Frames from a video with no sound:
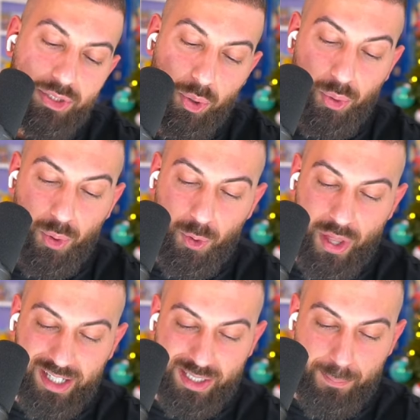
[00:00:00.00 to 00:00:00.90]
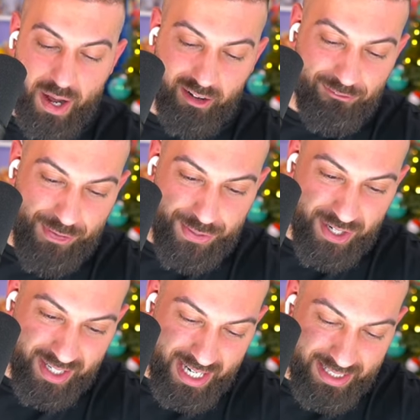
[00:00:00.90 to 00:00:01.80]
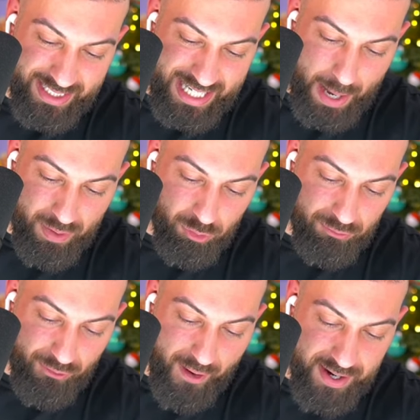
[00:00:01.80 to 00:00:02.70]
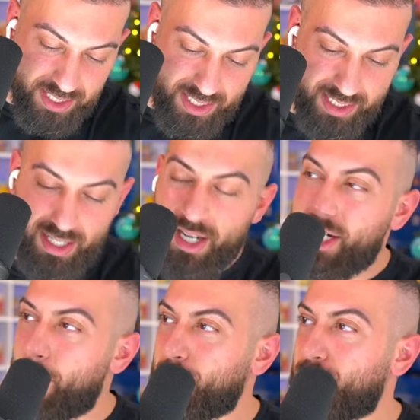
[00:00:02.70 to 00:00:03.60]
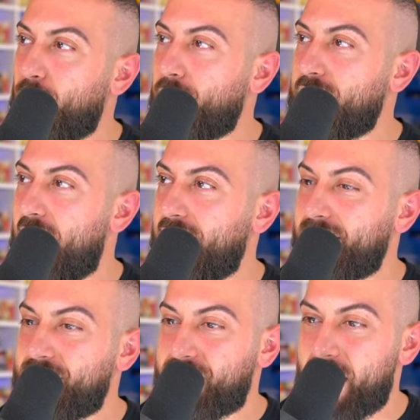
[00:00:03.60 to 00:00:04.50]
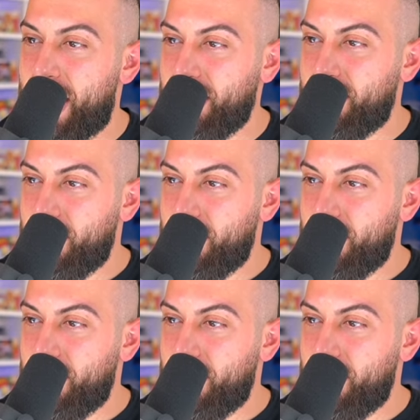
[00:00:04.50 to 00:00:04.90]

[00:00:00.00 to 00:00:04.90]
Oh, there's the Butterfree card again, this time in reverse number 38 in the set.